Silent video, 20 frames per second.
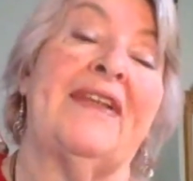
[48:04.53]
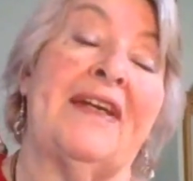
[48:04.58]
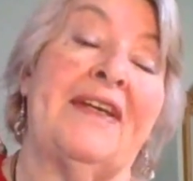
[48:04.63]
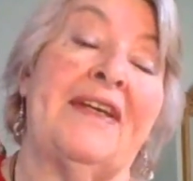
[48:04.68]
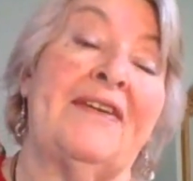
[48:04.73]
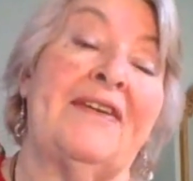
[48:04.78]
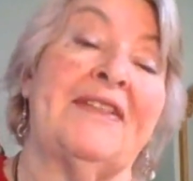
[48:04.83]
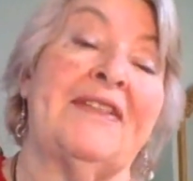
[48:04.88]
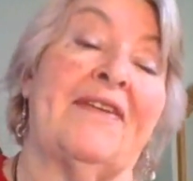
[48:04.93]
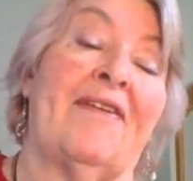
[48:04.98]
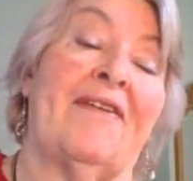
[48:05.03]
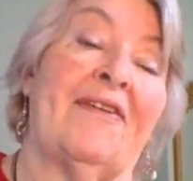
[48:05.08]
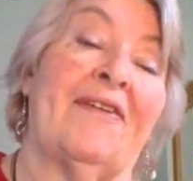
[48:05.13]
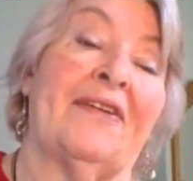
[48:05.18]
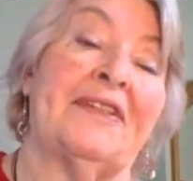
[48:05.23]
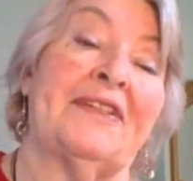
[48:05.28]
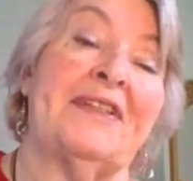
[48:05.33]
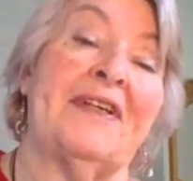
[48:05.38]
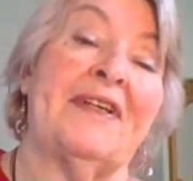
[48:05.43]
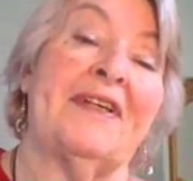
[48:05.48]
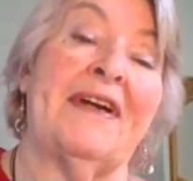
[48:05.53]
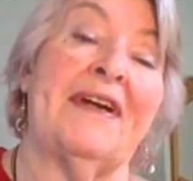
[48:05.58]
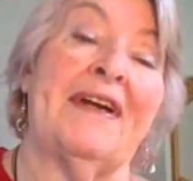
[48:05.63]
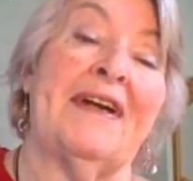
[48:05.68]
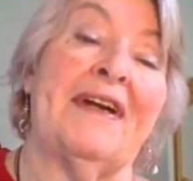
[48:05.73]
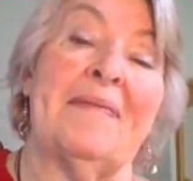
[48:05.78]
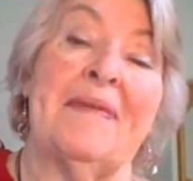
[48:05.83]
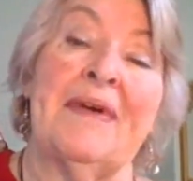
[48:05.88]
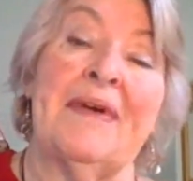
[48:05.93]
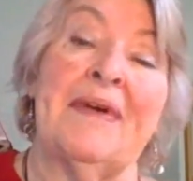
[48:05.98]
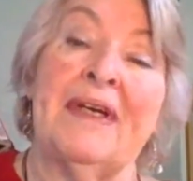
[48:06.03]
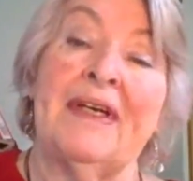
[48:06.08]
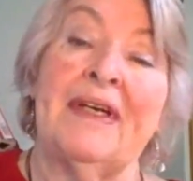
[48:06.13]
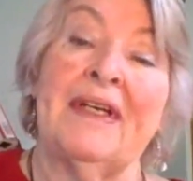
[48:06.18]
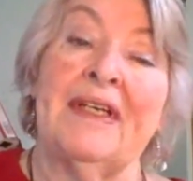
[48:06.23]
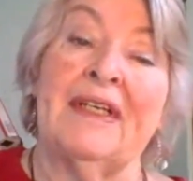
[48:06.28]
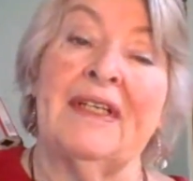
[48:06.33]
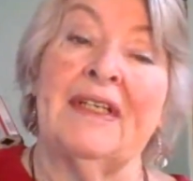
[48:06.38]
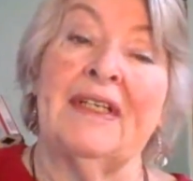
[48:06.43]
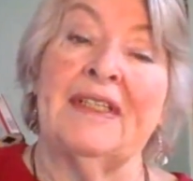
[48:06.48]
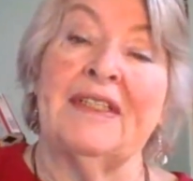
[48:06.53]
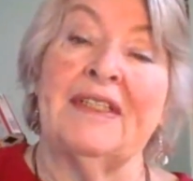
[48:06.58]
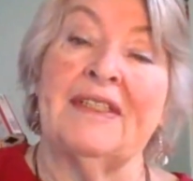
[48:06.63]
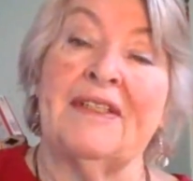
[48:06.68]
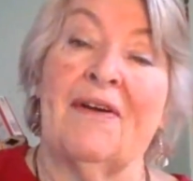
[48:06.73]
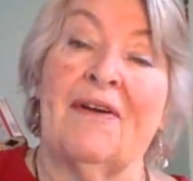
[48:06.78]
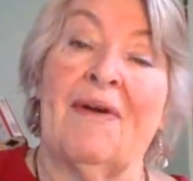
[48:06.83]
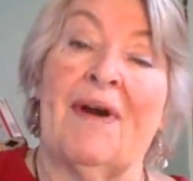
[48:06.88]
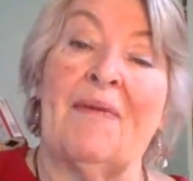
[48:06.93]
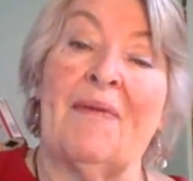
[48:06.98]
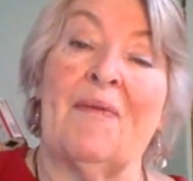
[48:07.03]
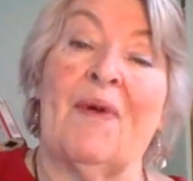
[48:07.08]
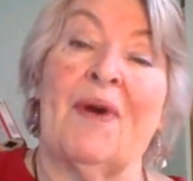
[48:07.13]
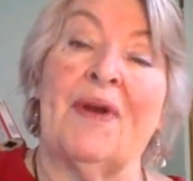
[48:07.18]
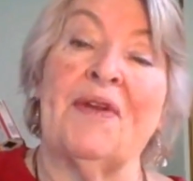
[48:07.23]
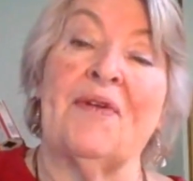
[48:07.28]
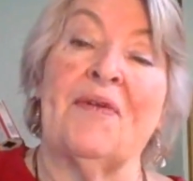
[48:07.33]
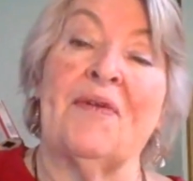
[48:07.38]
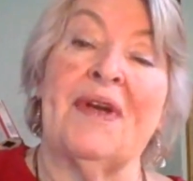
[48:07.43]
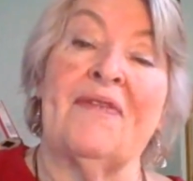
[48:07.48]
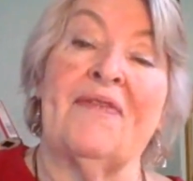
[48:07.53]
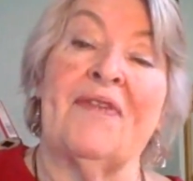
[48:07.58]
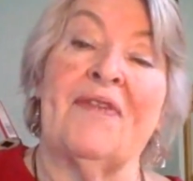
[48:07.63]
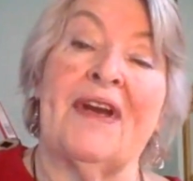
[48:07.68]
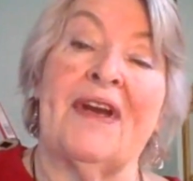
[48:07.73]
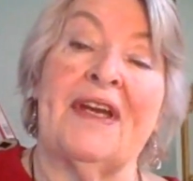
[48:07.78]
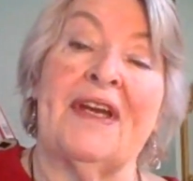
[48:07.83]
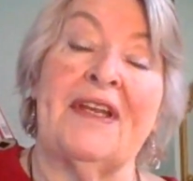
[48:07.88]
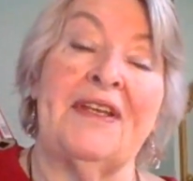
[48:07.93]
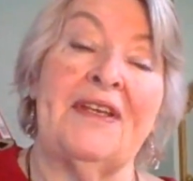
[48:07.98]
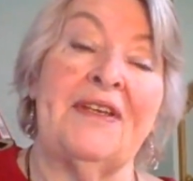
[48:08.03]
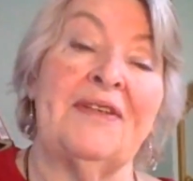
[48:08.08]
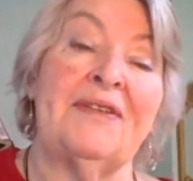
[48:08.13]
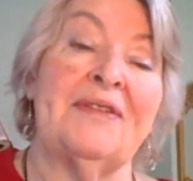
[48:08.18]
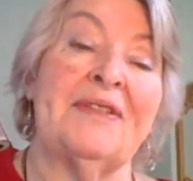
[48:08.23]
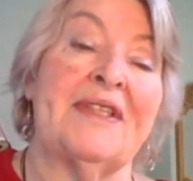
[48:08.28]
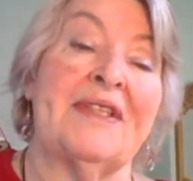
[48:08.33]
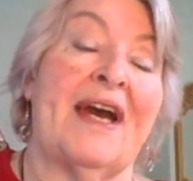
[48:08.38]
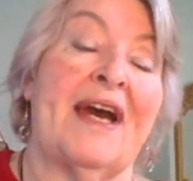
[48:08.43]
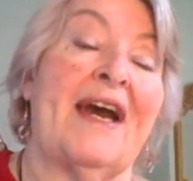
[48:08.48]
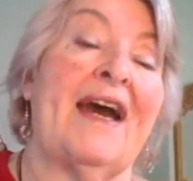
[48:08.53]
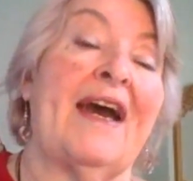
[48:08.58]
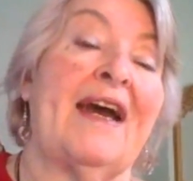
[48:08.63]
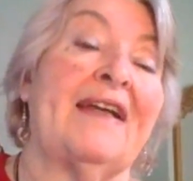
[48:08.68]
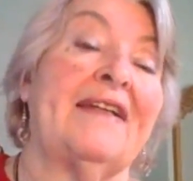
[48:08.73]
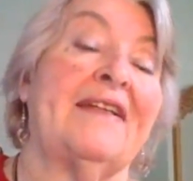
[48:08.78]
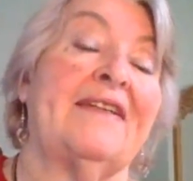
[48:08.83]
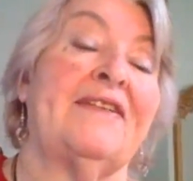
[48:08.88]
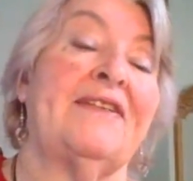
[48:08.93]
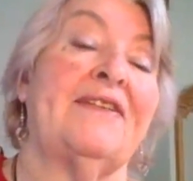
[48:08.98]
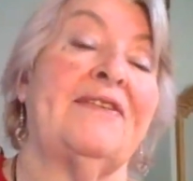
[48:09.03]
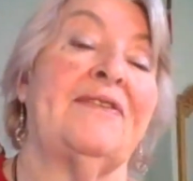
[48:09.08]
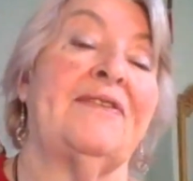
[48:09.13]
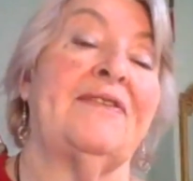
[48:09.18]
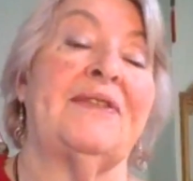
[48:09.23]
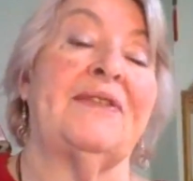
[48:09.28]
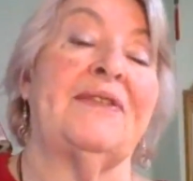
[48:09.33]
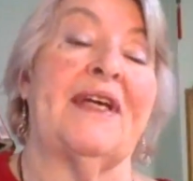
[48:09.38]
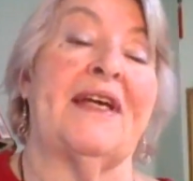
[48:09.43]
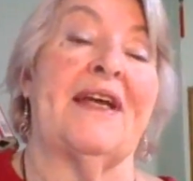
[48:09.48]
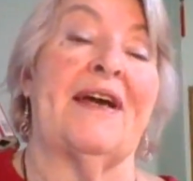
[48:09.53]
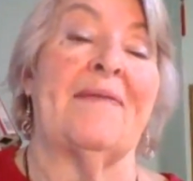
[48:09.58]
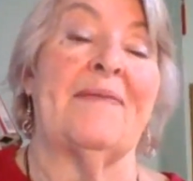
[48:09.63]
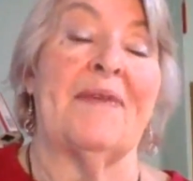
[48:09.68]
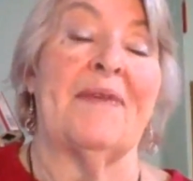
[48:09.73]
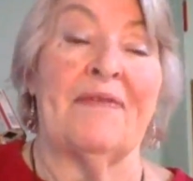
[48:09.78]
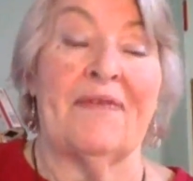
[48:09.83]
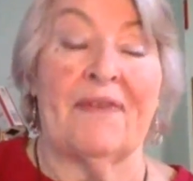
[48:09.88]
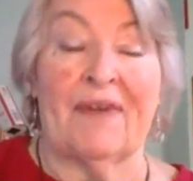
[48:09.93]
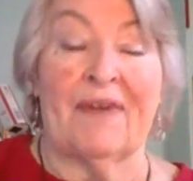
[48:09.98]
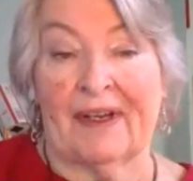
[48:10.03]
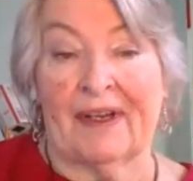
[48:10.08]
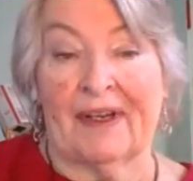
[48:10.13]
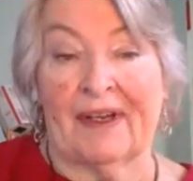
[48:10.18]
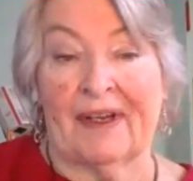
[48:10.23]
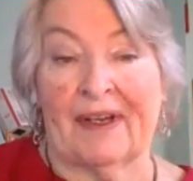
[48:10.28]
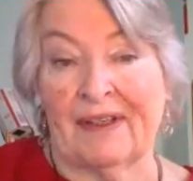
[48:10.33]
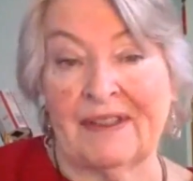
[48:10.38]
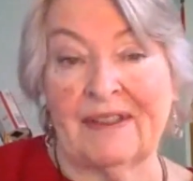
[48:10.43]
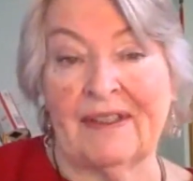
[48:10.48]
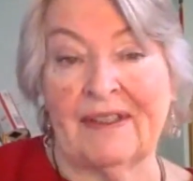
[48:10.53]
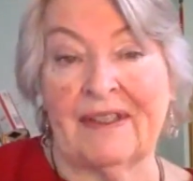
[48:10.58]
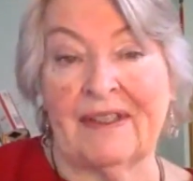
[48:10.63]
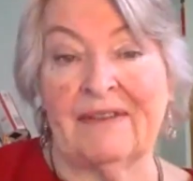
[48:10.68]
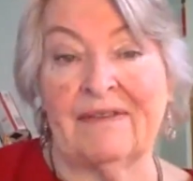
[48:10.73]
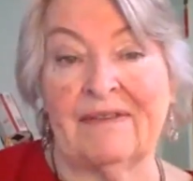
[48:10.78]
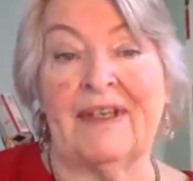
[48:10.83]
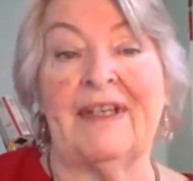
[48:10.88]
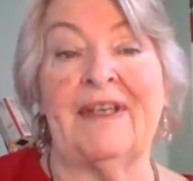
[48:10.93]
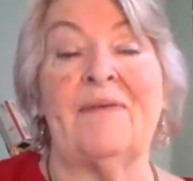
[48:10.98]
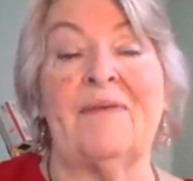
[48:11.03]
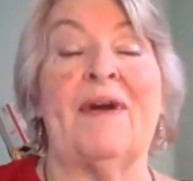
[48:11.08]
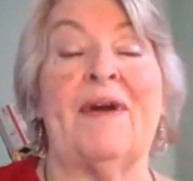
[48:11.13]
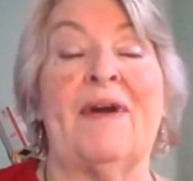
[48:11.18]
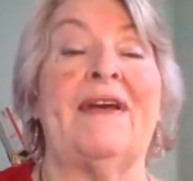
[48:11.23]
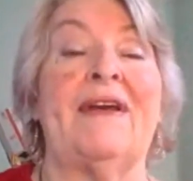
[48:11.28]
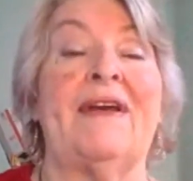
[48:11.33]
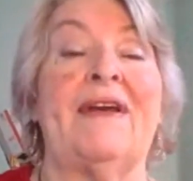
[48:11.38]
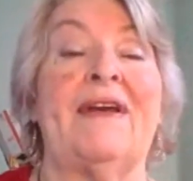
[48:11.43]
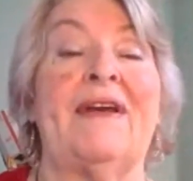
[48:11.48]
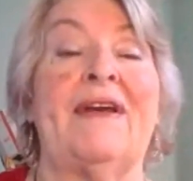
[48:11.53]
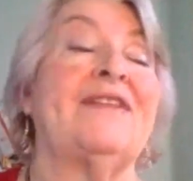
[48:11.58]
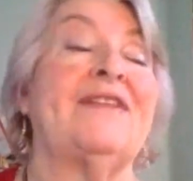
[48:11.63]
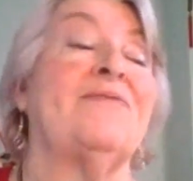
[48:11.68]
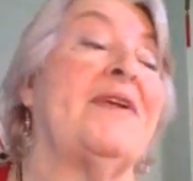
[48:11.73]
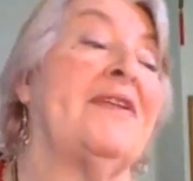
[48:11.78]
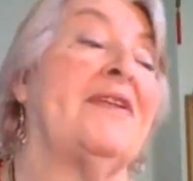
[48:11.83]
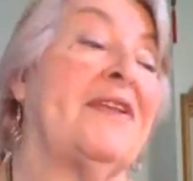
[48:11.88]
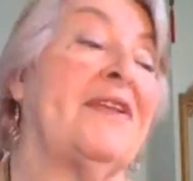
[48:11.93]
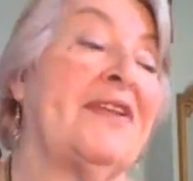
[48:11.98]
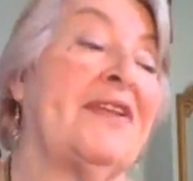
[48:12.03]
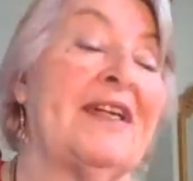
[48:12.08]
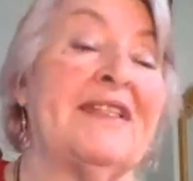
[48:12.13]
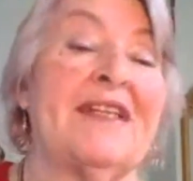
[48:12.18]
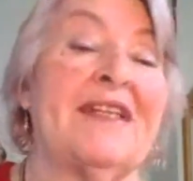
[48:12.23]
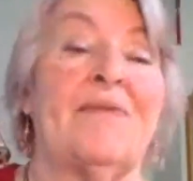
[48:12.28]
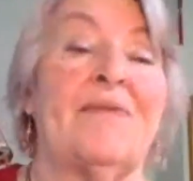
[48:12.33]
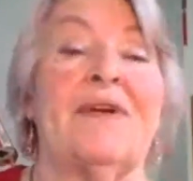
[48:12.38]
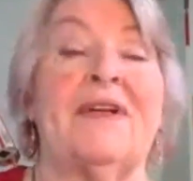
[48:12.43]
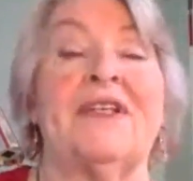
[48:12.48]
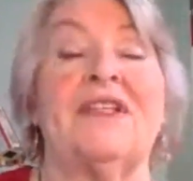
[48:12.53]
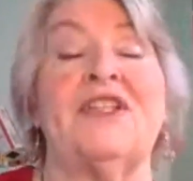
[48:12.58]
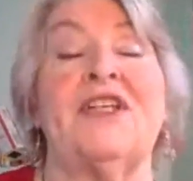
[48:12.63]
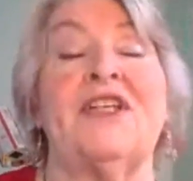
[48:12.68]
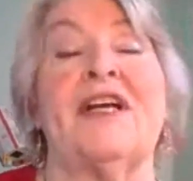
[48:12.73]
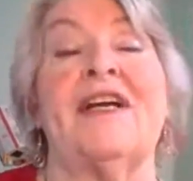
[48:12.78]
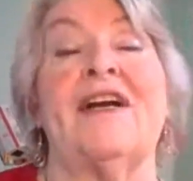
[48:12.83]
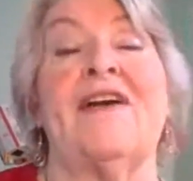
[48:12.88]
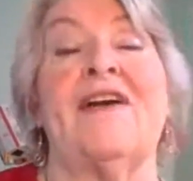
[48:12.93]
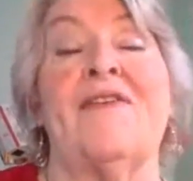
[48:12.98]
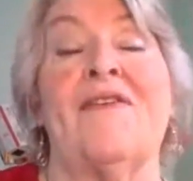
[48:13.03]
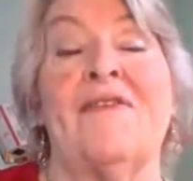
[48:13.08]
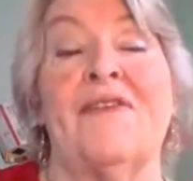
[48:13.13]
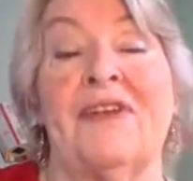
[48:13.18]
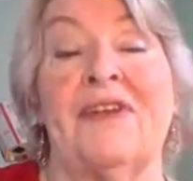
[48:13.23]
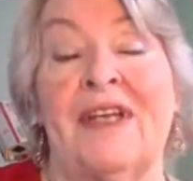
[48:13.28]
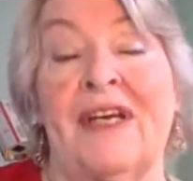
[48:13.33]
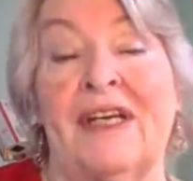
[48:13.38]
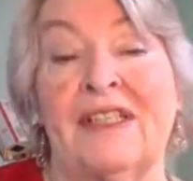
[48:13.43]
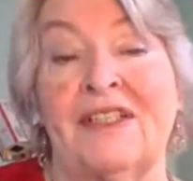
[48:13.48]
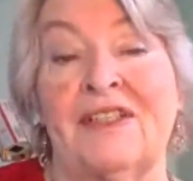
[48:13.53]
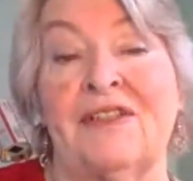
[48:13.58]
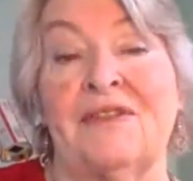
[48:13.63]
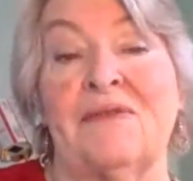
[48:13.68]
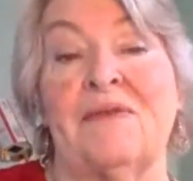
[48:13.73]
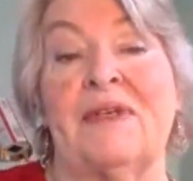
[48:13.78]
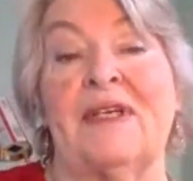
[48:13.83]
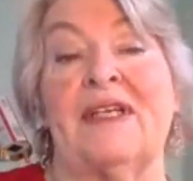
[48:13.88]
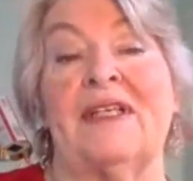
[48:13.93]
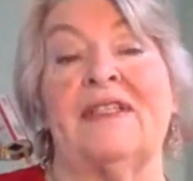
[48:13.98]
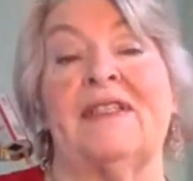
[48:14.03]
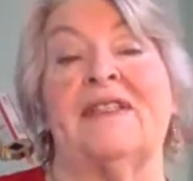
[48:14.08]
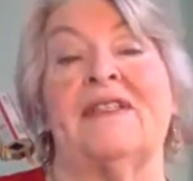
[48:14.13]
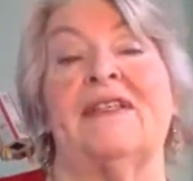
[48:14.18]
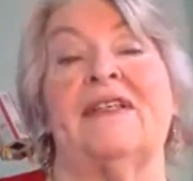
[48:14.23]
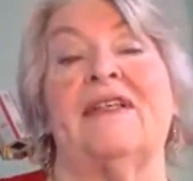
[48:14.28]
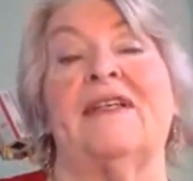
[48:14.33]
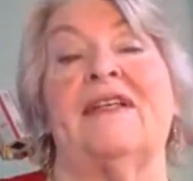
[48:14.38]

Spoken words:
They use it all the time. So I'm wondering if I can use that to set up the funnels. Anyway, that's one of the things I want to check out over the next 2 weeks.